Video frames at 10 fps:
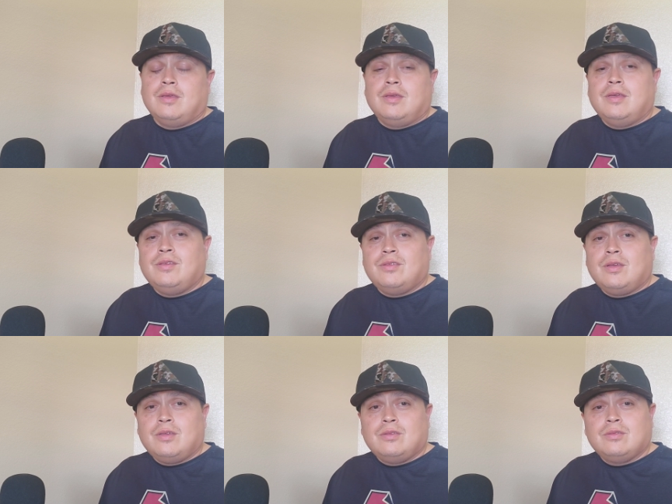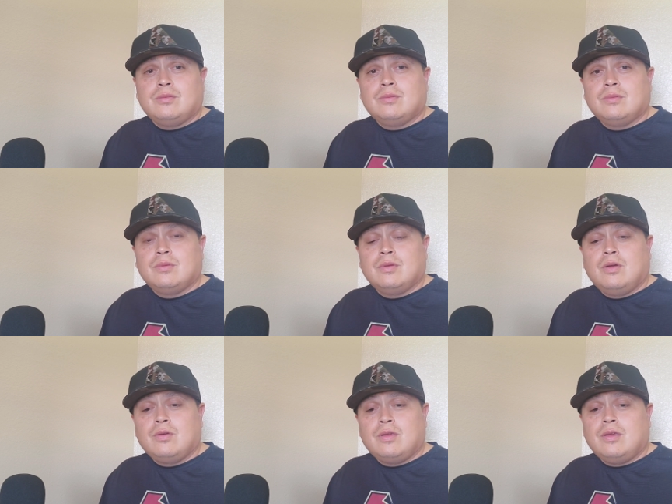He says,
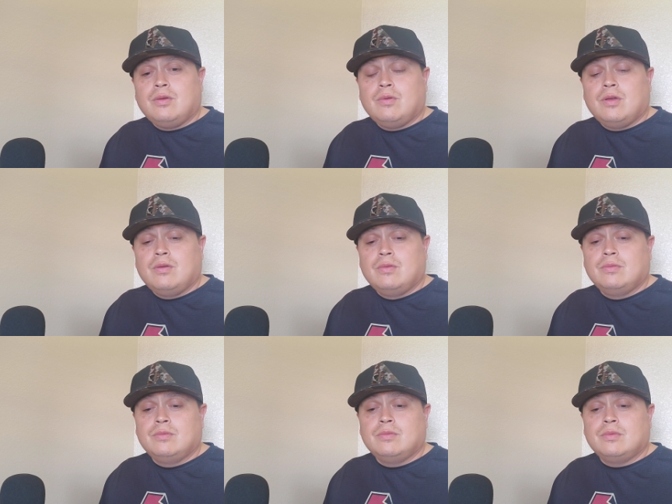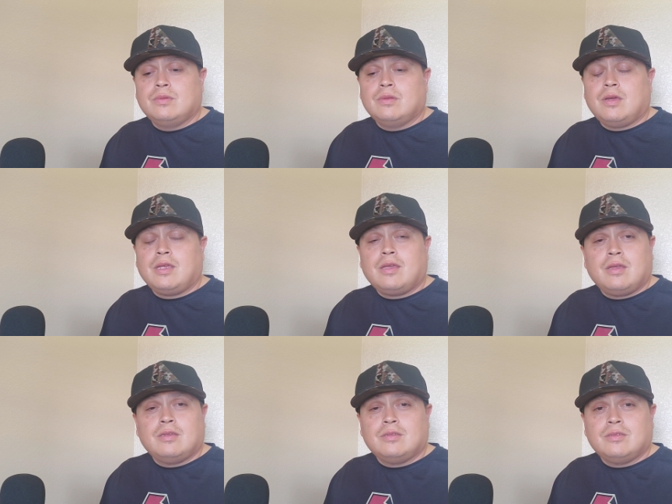okay, well, I
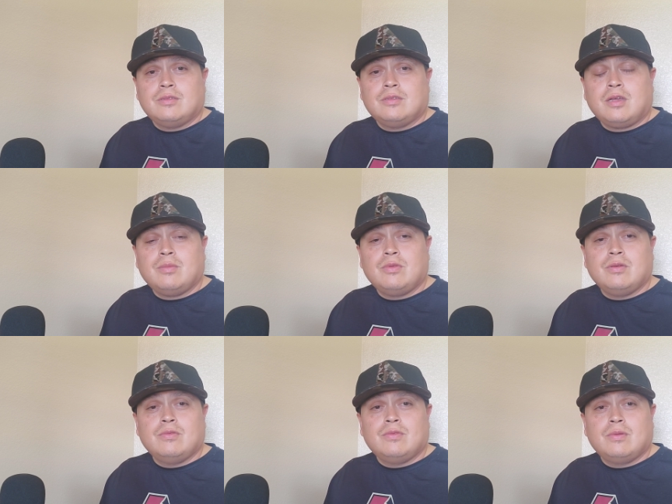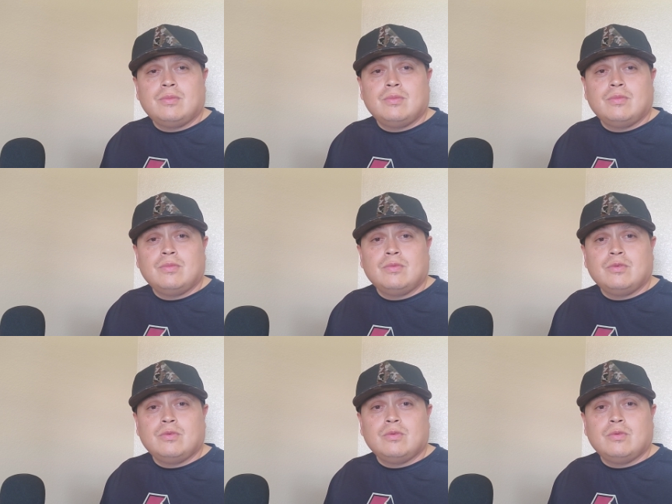can't stop you from
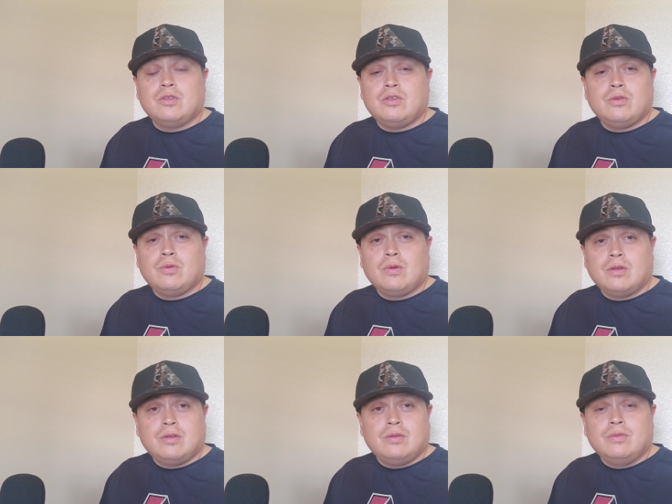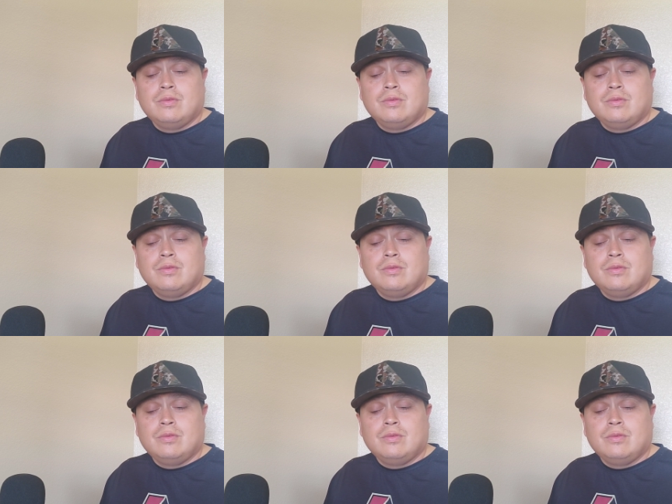what you don't want to do.